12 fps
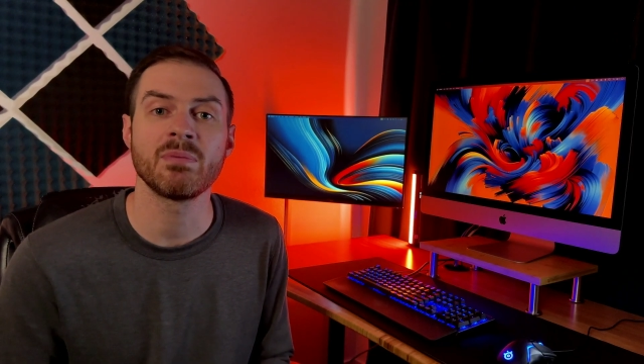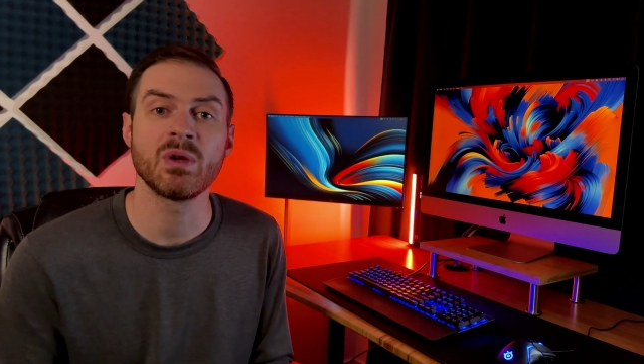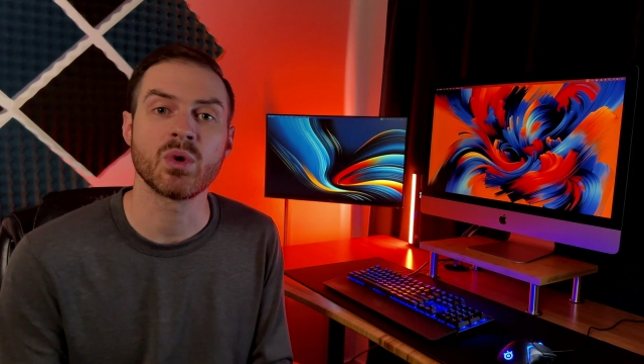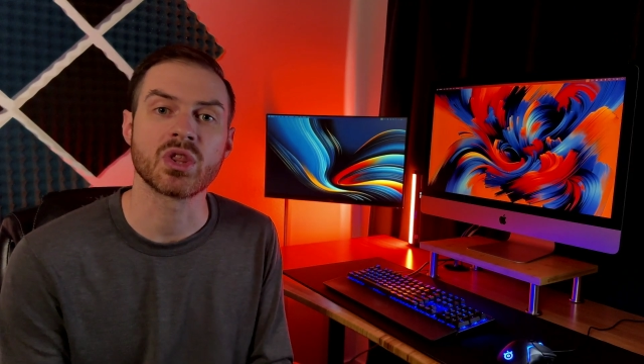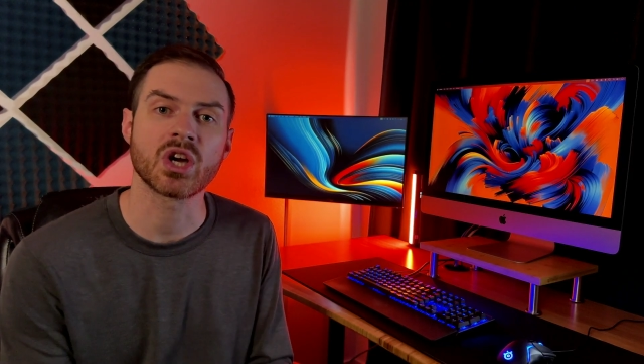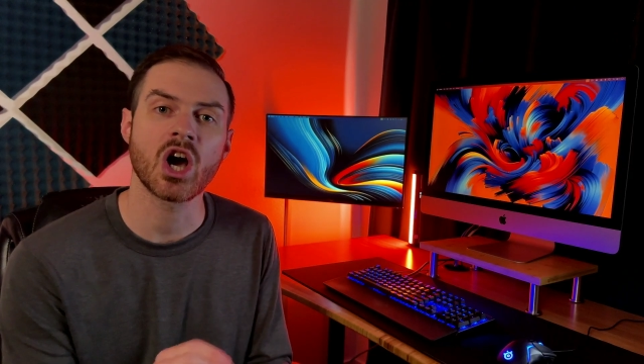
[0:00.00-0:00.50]
me
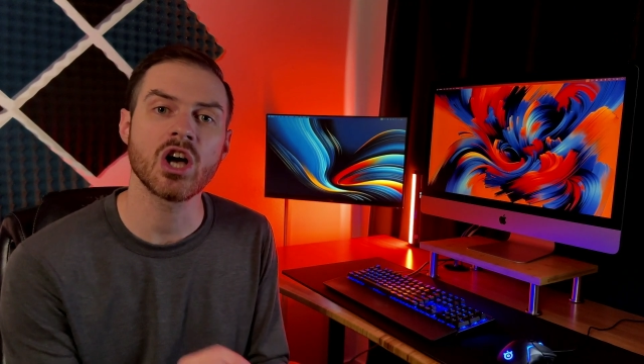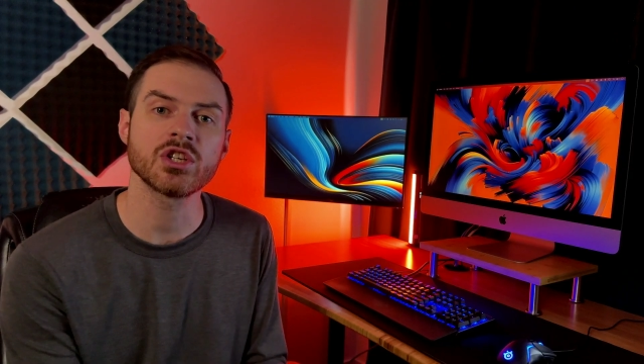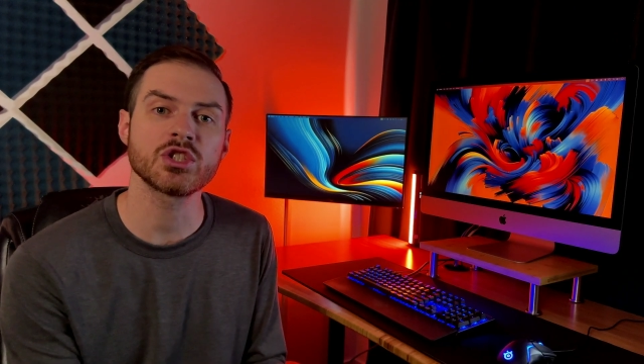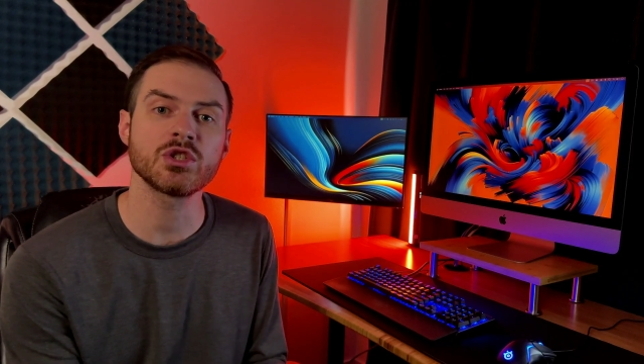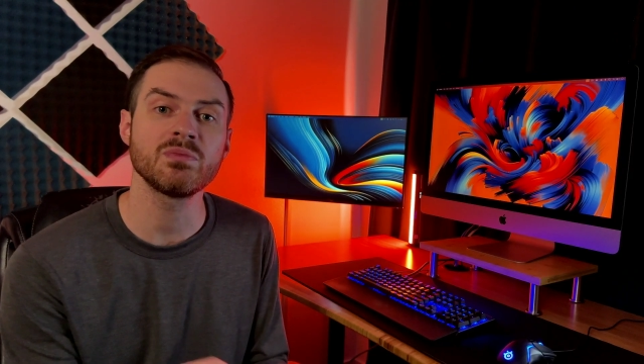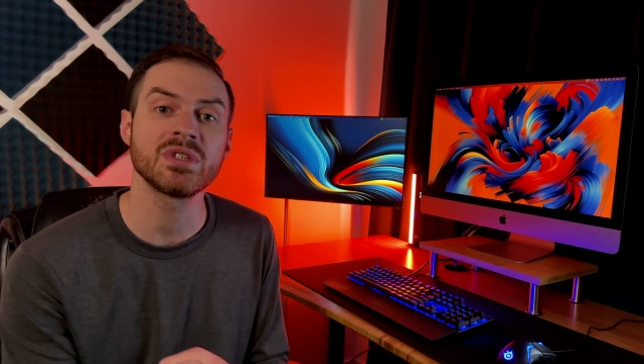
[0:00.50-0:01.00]
with
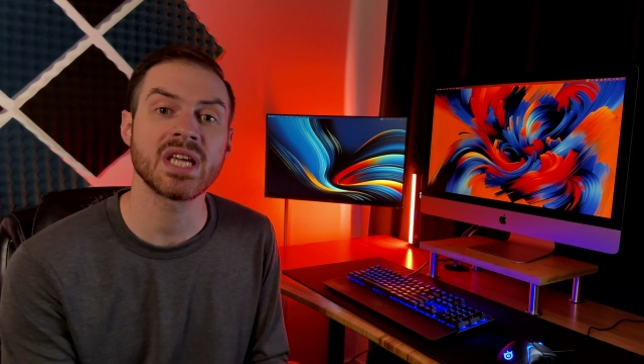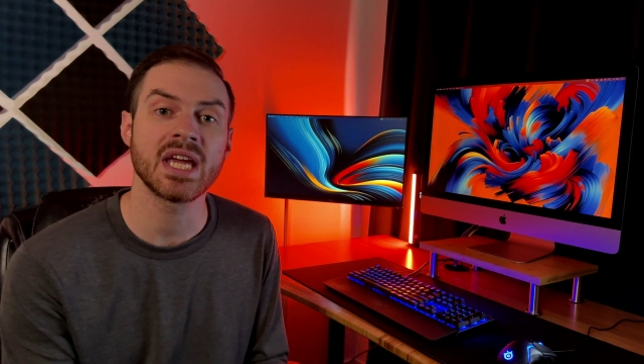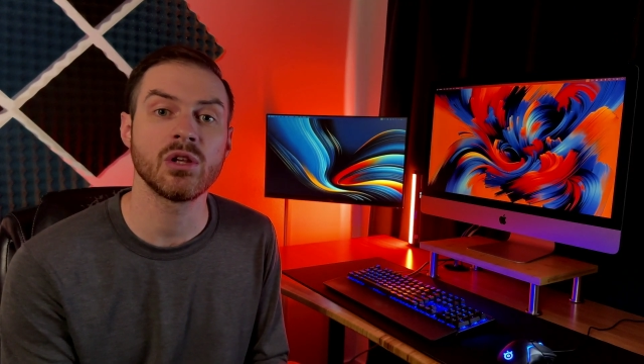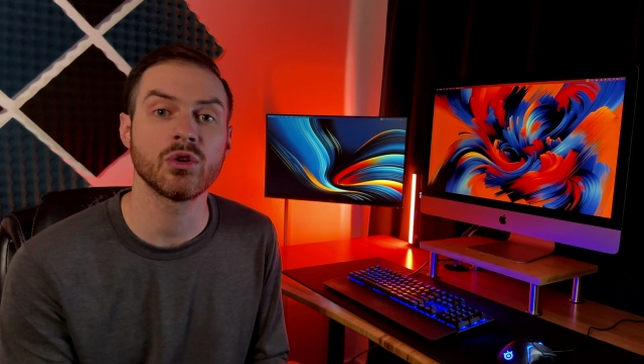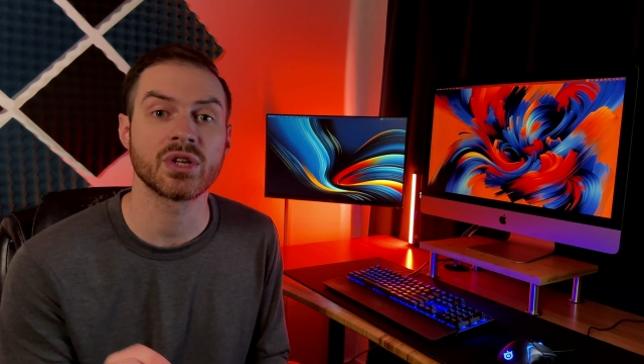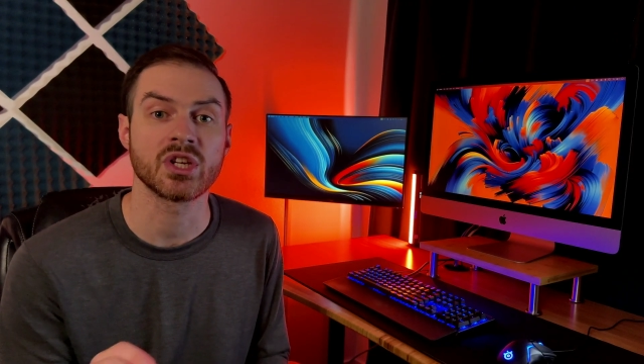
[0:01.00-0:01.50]
custom
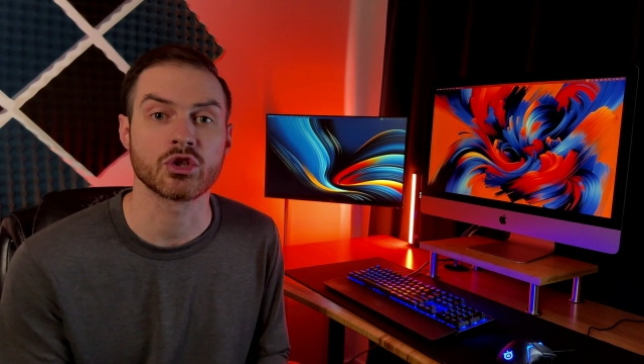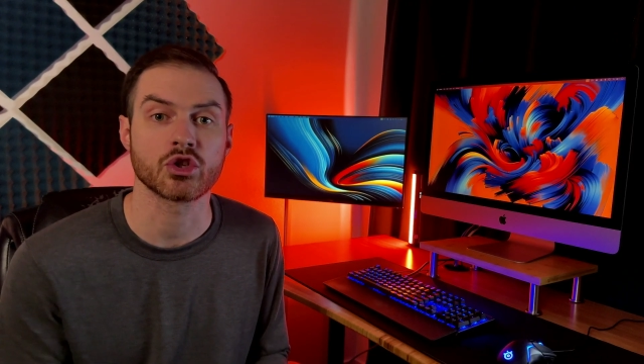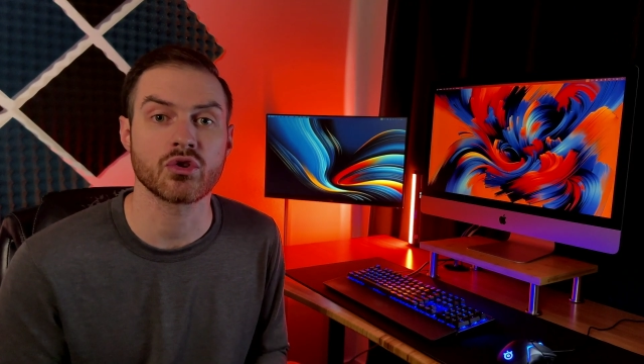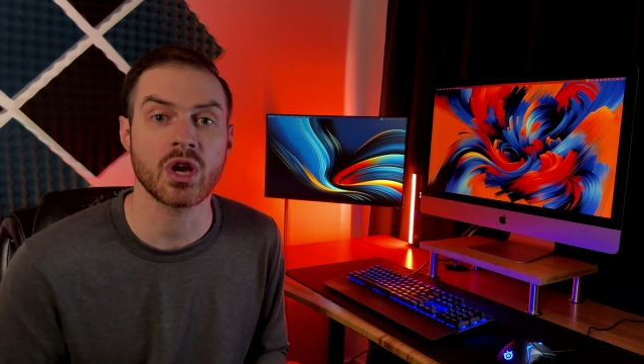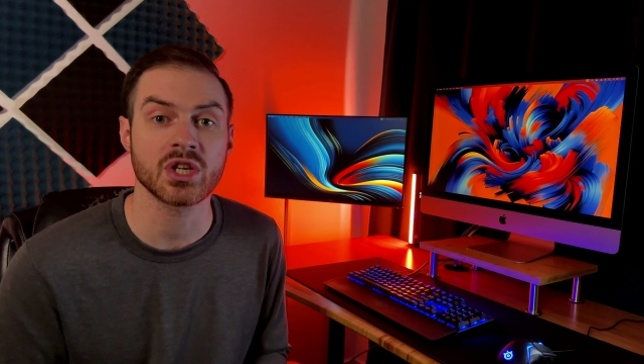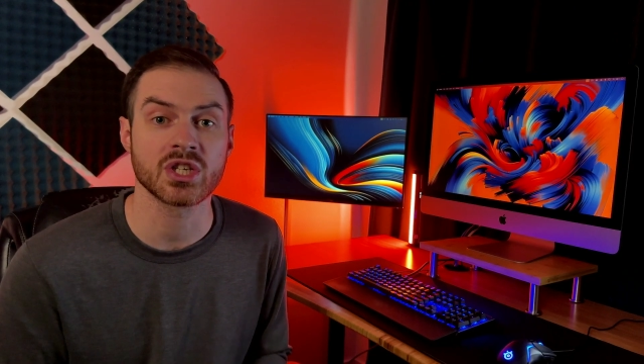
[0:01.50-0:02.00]
tailored
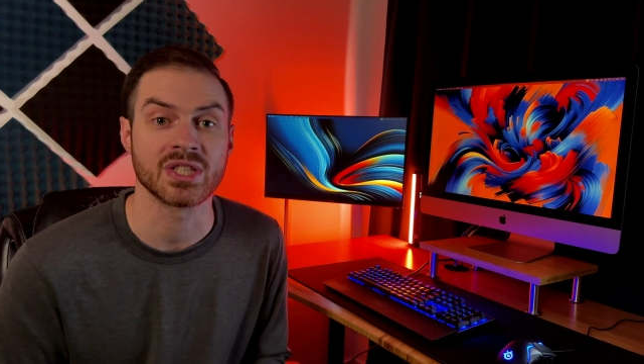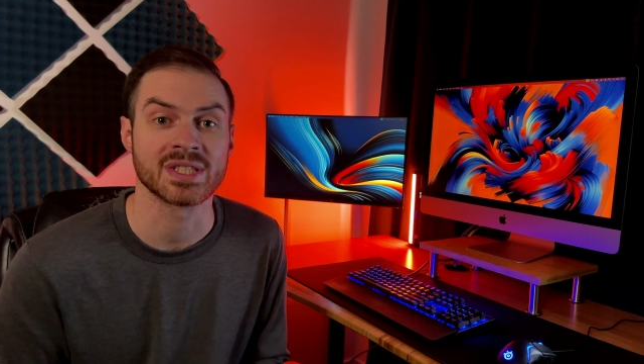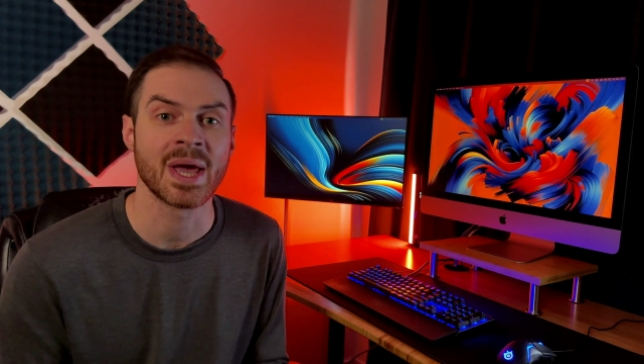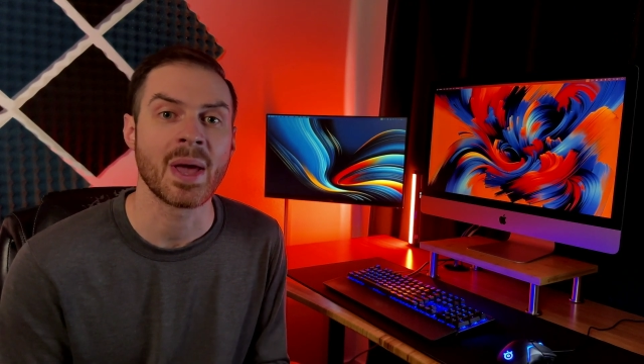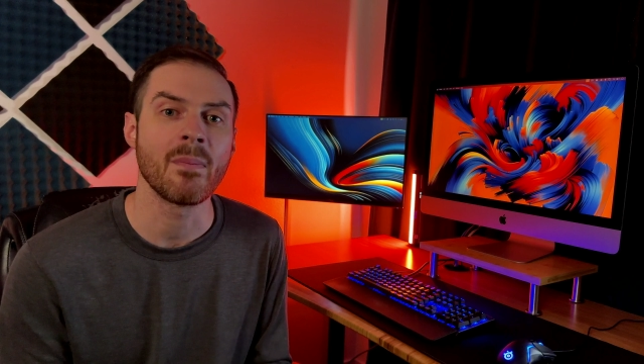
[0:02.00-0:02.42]
instructions